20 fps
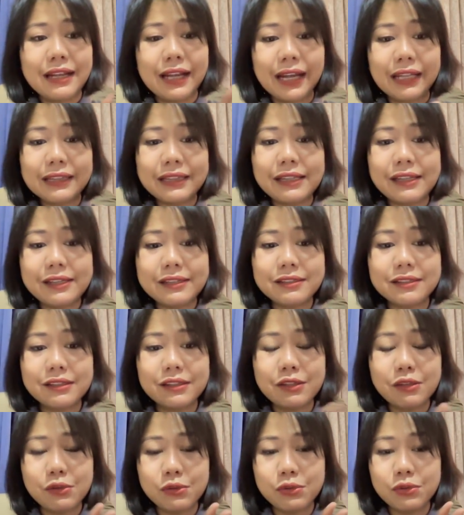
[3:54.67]
at least
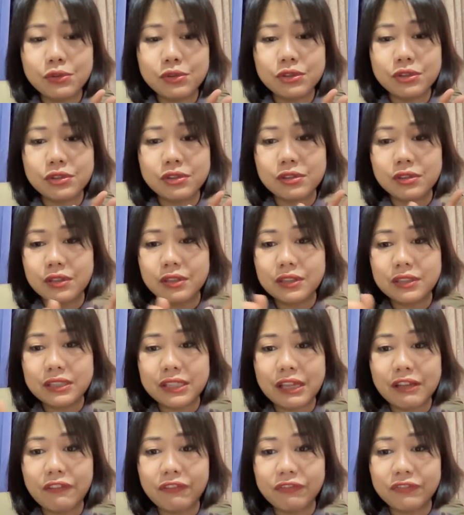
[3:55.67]
use
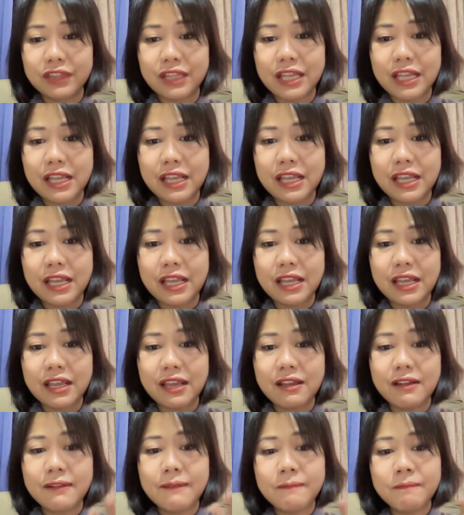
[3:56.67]

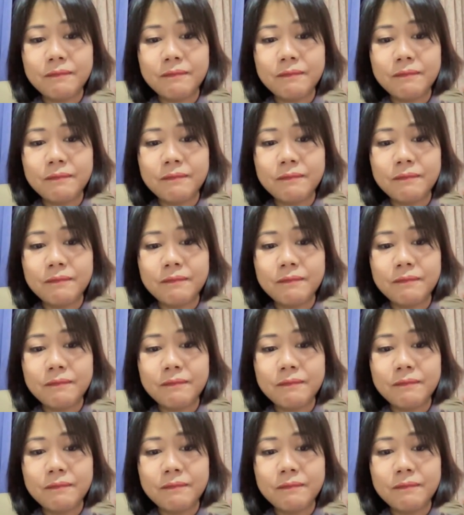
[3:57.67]
safety